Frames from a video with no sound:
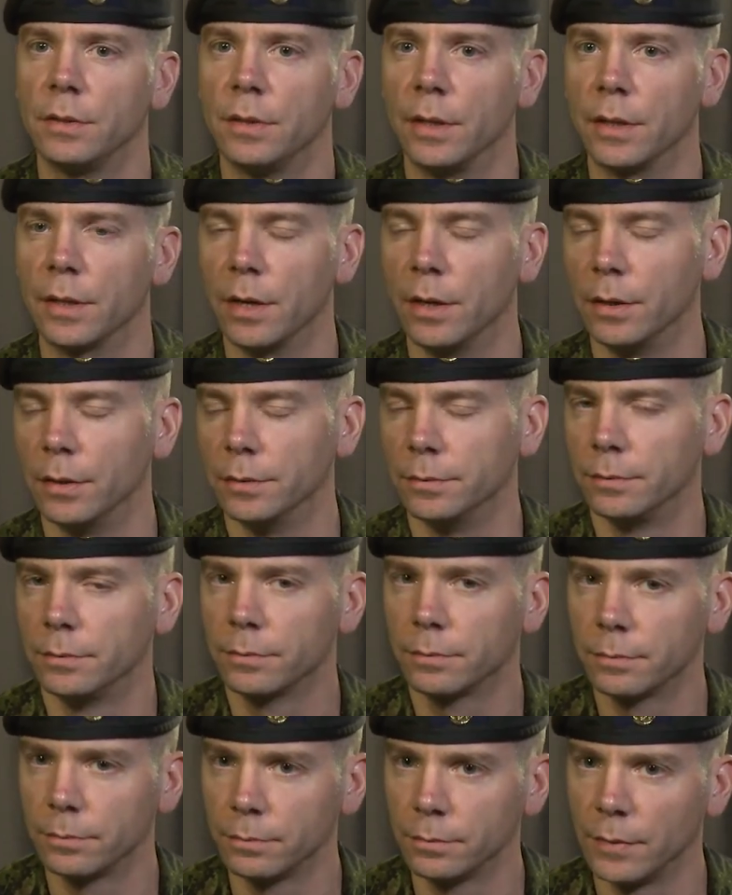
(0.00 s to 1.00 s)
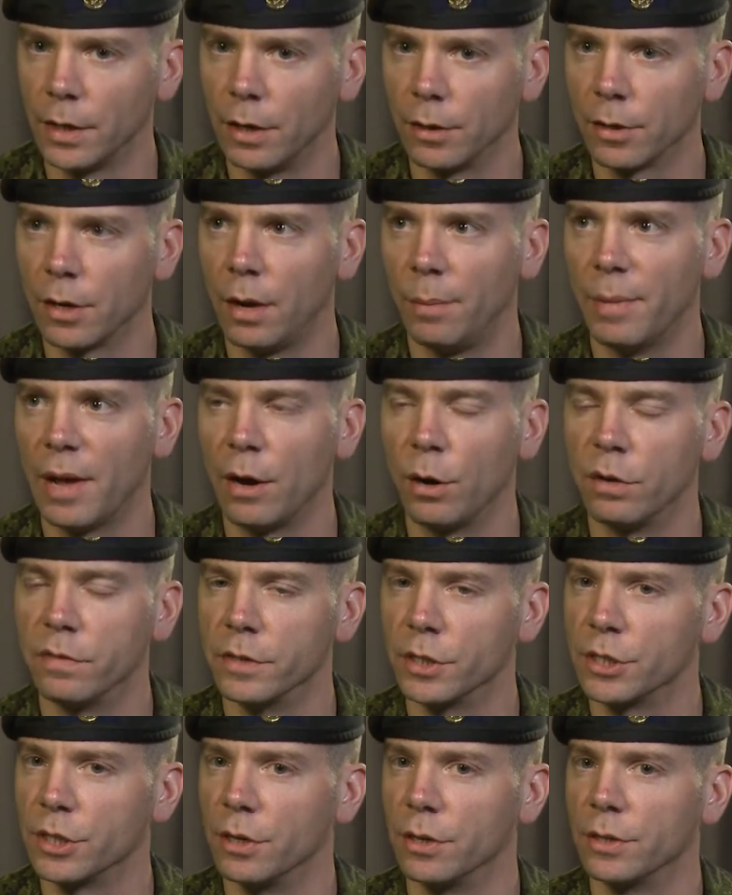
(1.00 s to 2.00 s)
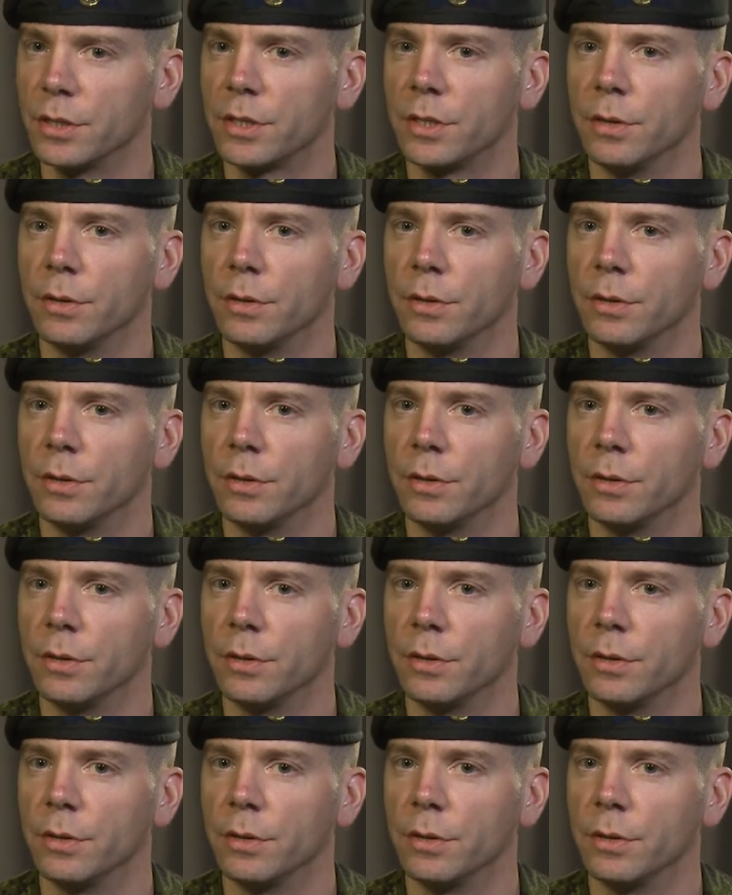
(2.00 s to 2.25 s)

like our combat overshirts.